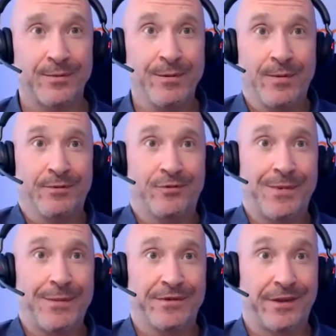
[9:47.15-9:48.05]
We want people to
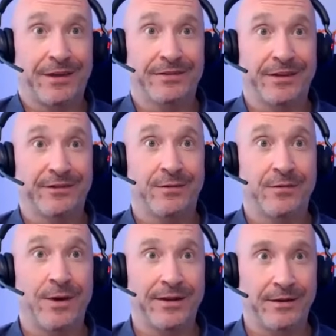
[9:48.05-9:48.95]
remember so they can take stuff
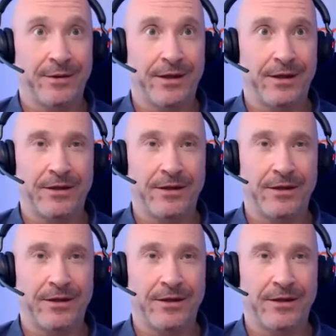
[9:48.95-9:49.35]
away and do it.